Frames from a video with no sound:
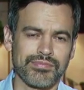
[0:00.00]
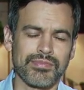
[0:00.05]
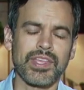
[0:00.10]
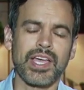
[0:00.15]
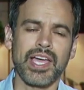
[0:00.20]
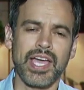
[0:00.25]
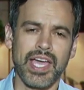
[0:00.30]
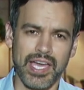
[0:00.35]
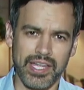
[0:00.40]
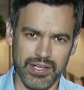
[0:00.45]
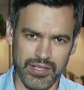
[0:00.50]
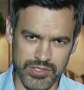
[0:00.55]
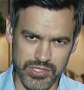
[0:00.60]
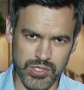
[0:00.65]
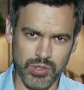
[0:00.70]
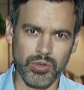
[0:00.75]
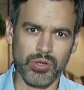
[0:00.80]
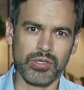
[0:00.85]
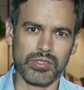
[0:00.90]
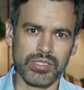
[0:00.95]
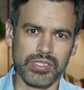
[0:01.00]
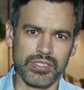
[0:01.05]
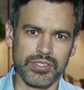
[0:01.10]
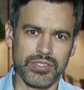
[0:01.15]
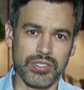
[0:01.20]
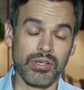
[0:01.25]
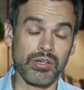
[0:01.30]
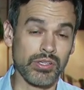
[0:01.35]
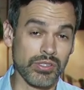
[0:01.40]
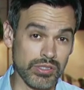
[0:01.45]
And also earlier
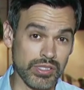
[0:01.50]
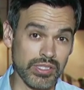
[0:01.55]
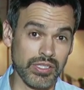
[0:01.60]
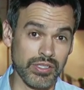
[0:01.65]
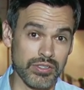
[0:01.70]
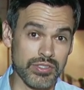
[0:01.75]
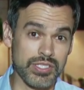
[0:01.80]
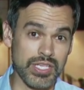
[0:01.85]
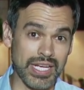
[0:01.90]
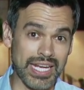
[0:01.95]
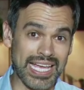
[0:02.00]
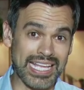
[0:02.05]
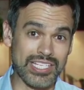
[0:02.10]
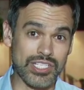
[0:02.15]
today,